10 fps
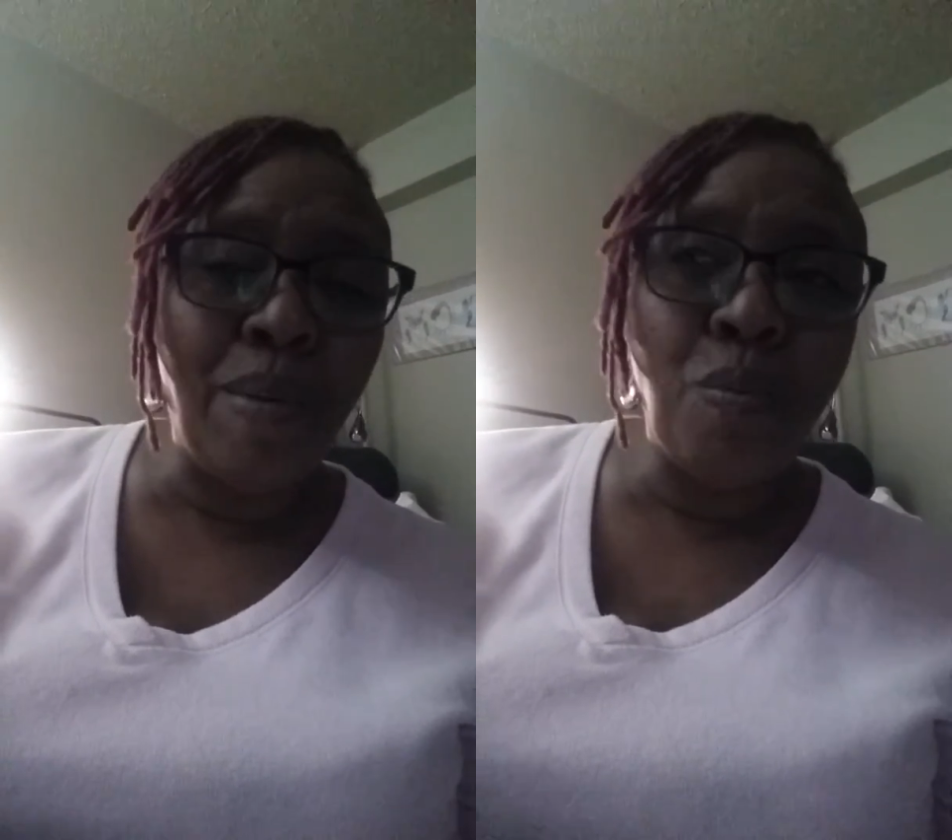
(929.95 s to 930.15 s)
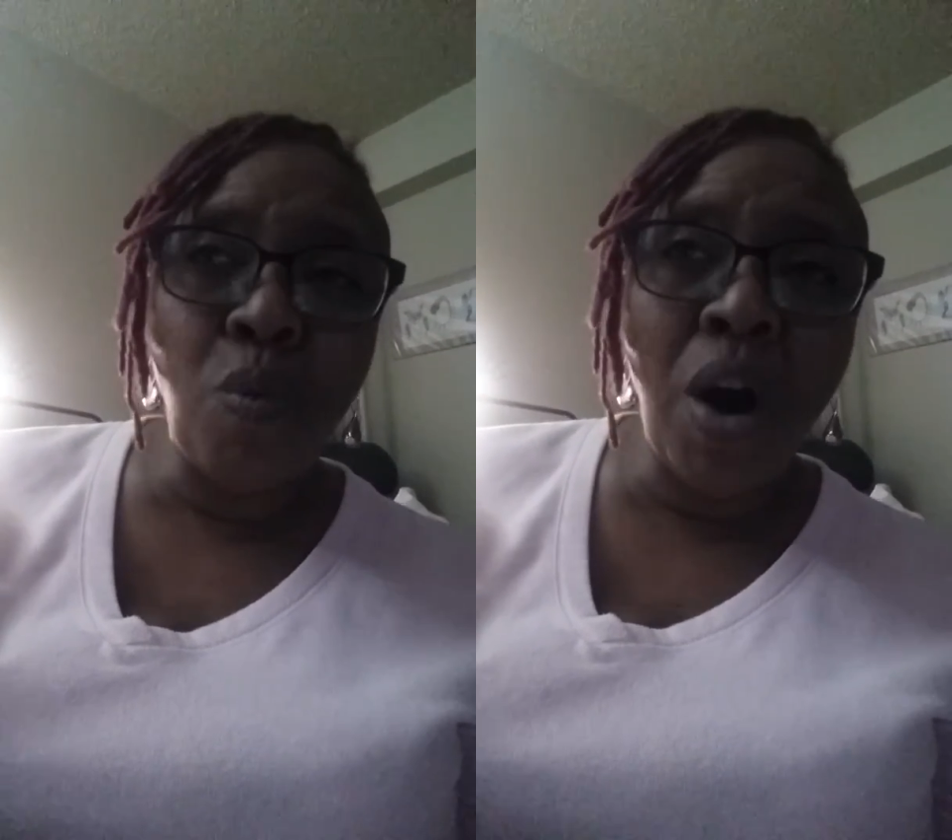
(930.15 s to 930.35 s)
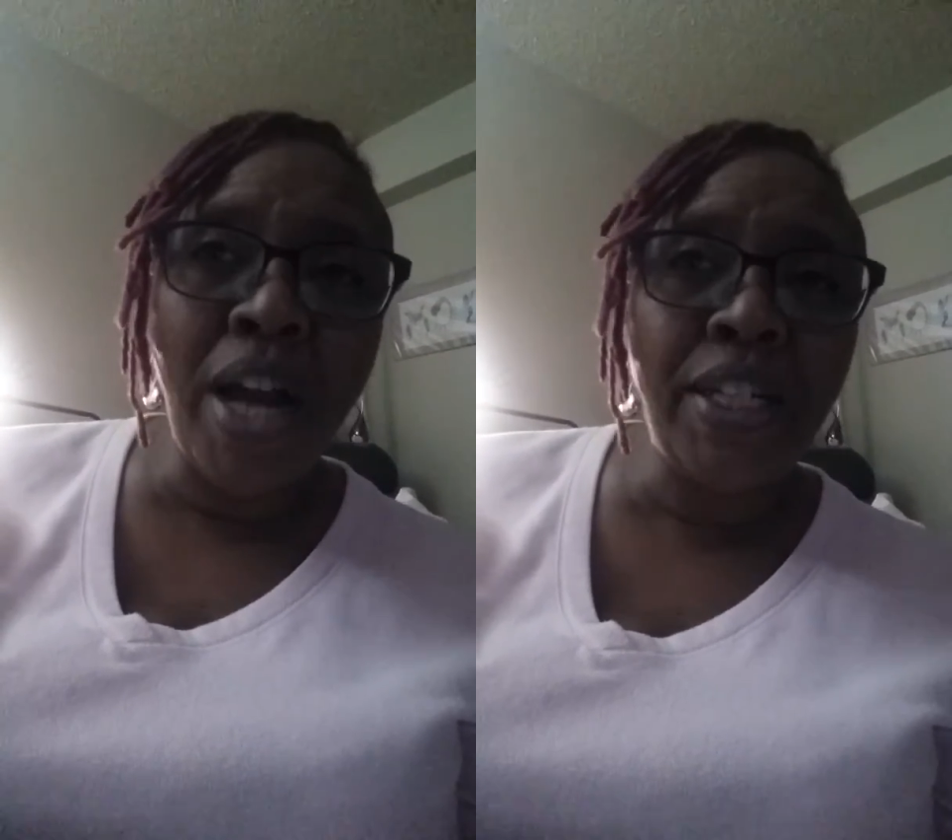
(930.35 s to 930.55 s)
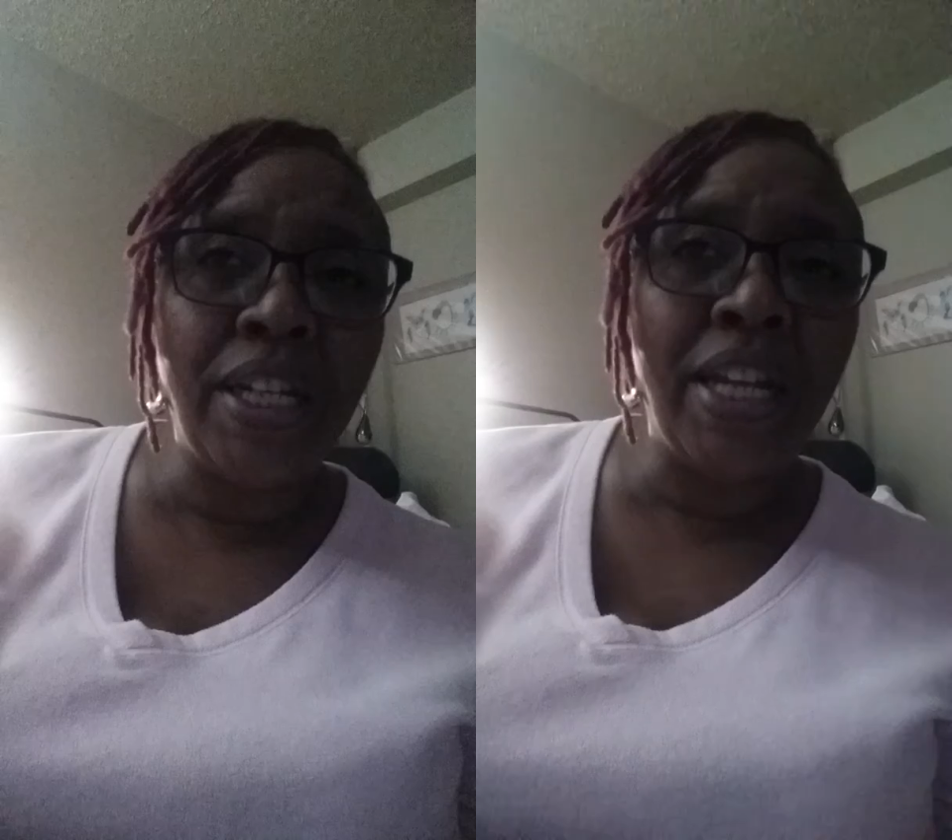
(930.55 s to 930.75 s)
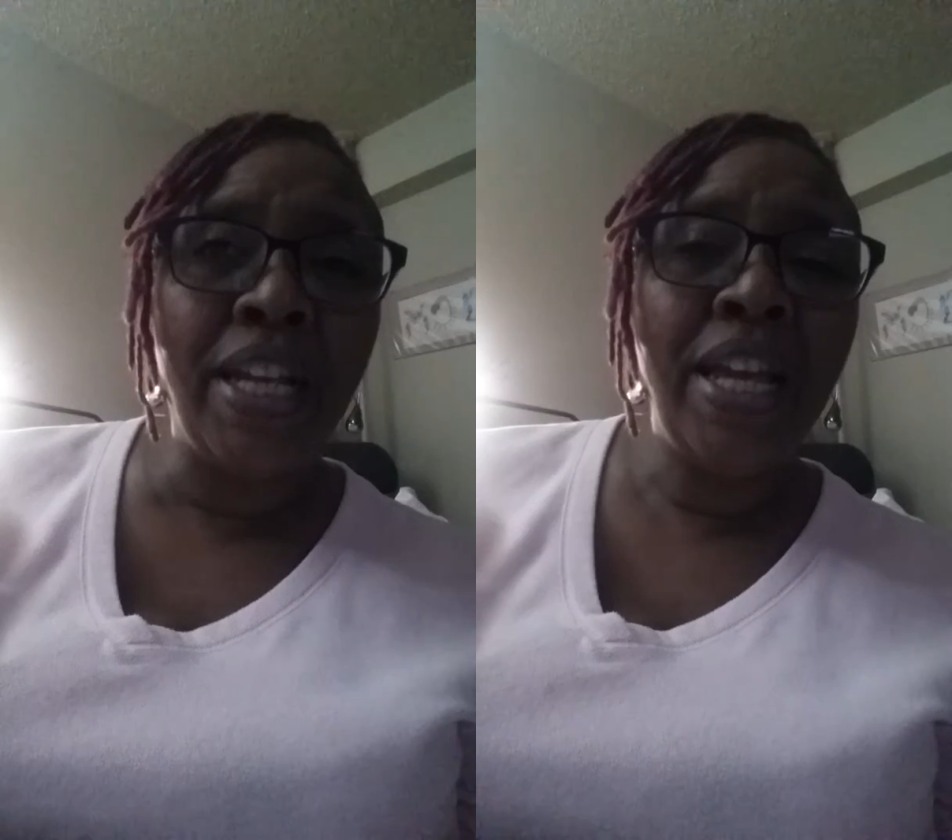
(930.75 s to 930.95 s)
I'm
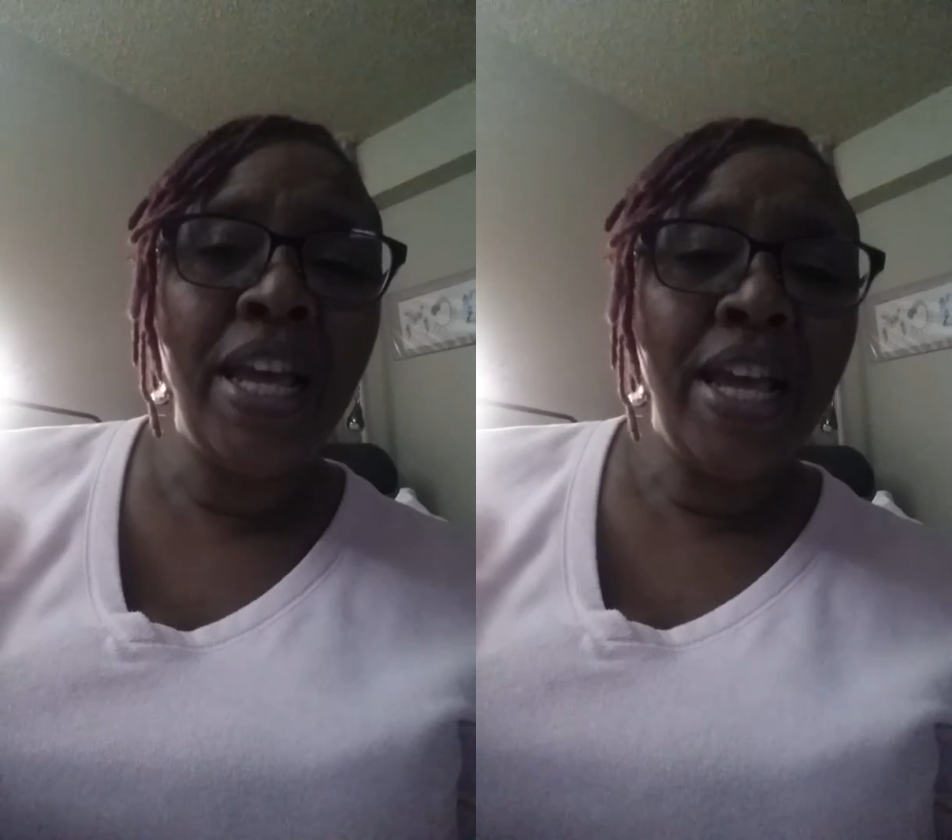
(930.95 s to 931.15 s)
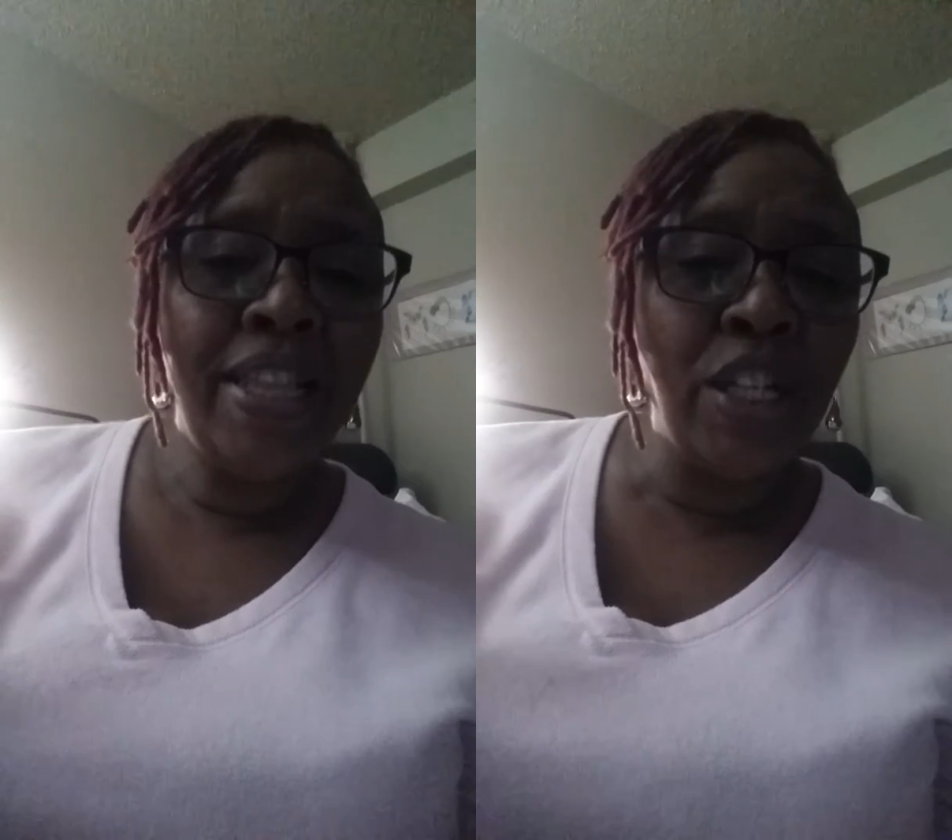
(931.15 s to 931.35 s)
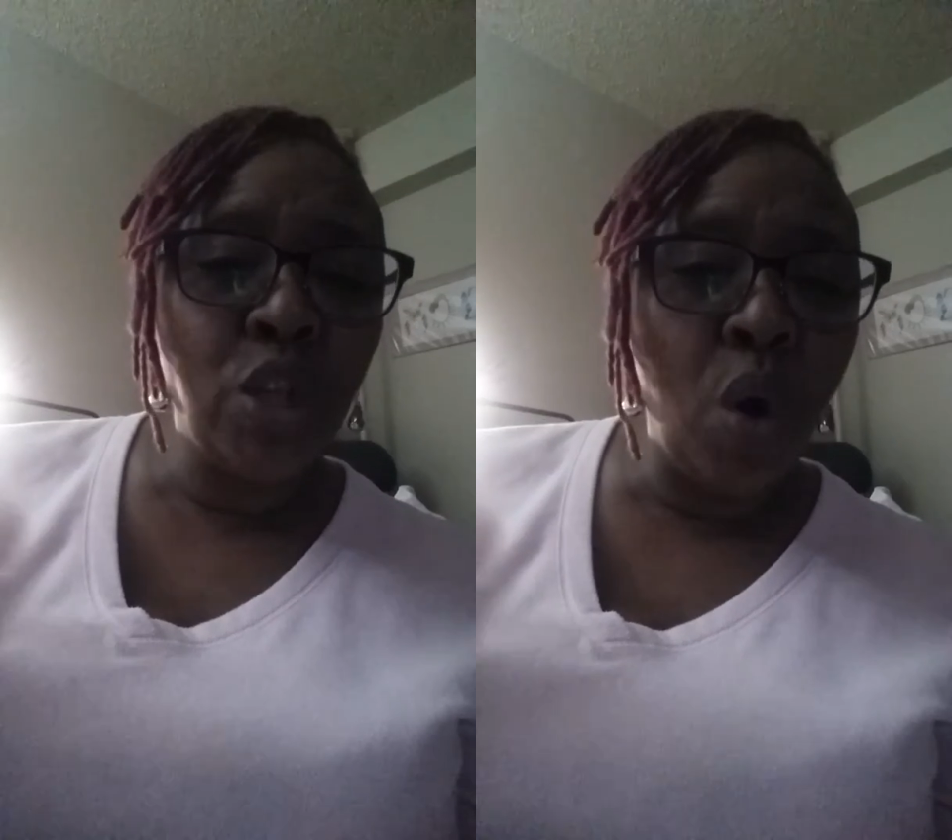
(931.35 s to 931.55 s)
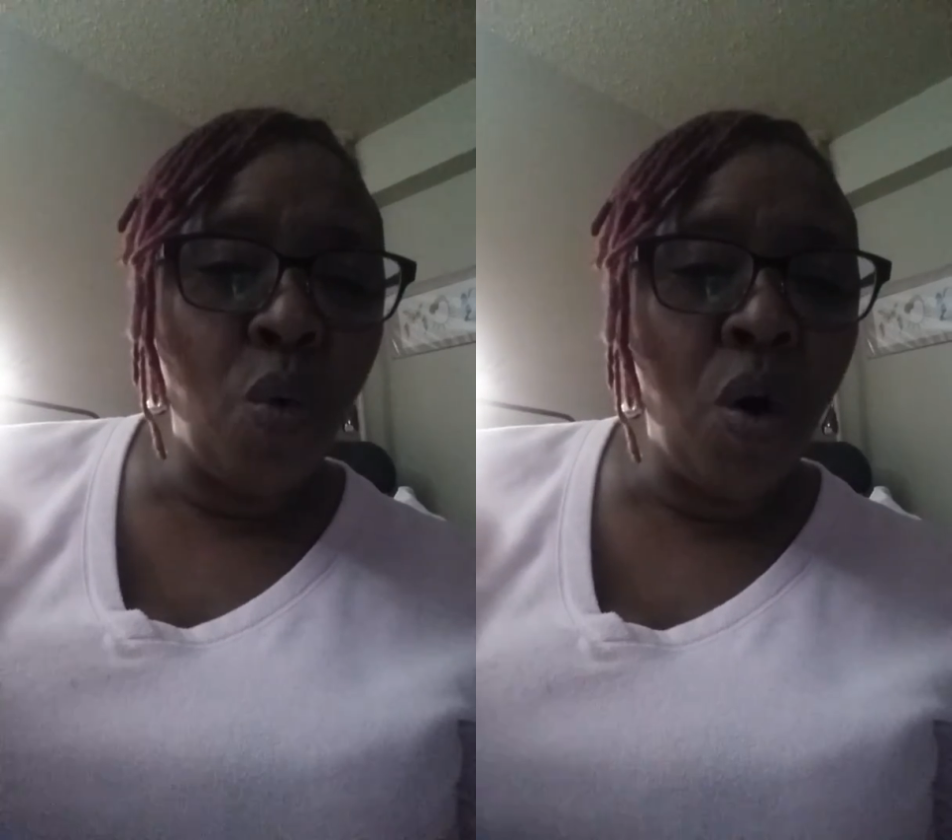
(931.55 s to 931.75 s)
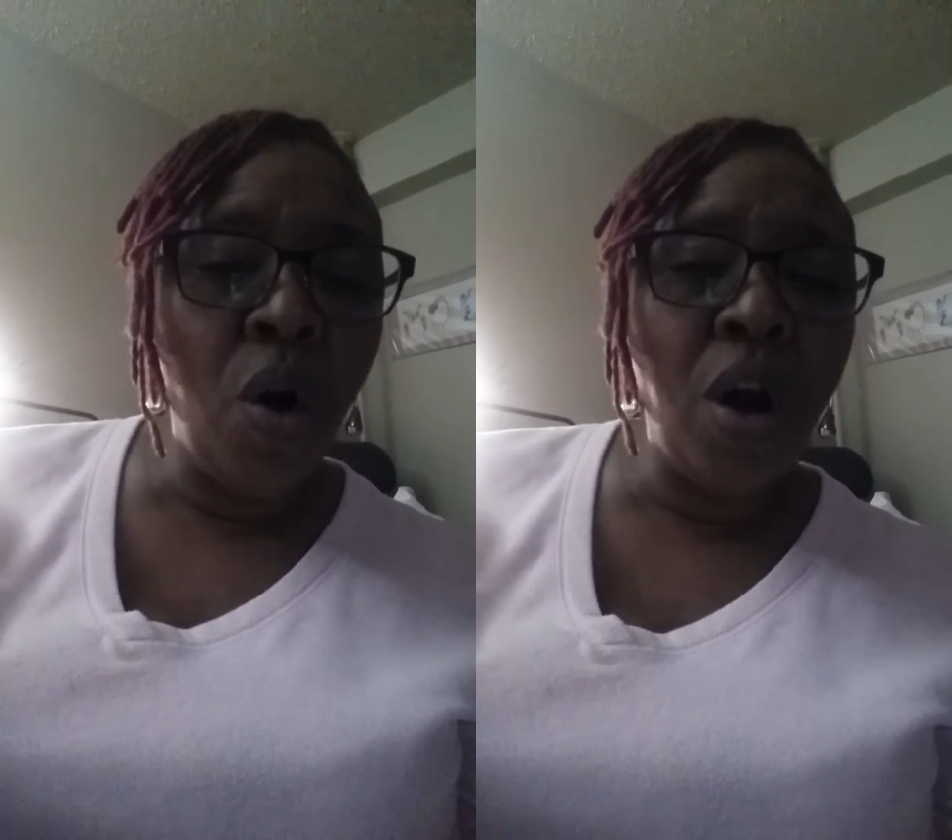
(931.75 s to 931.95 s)
watching this
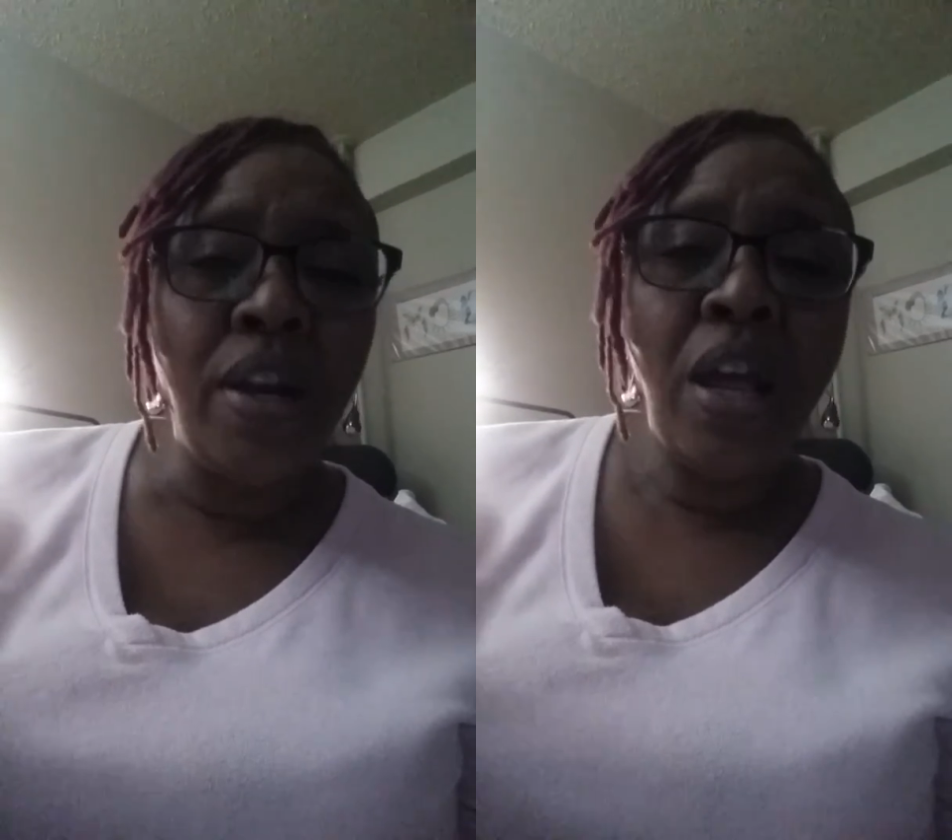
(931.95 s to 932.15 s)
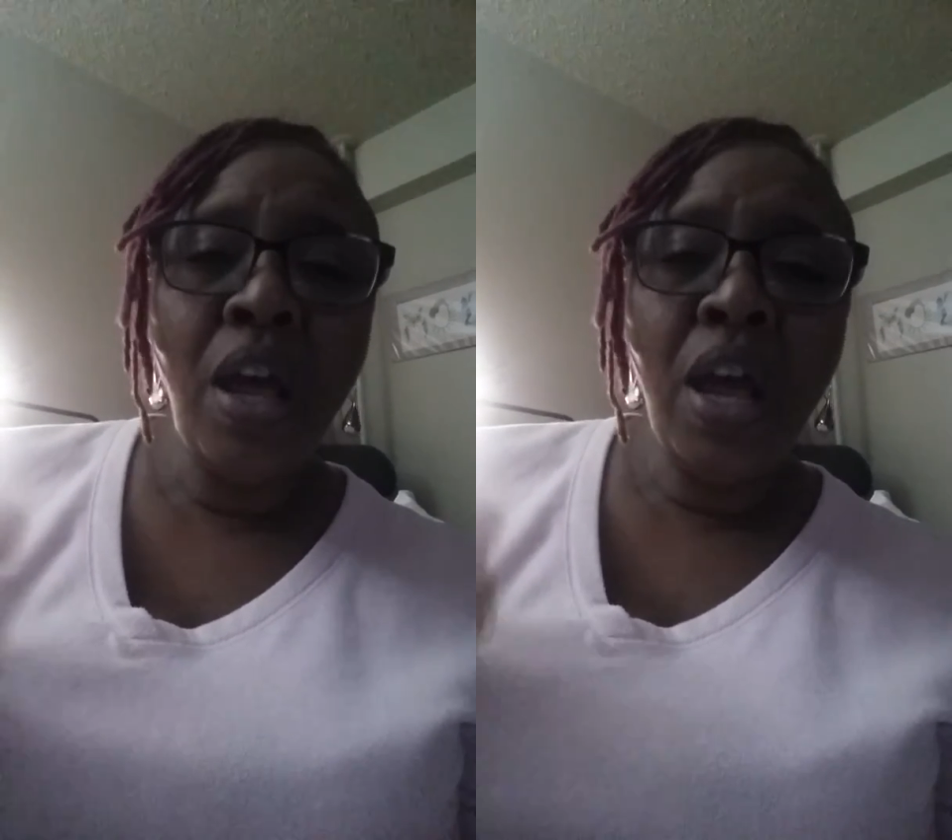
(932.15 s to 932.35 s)
go on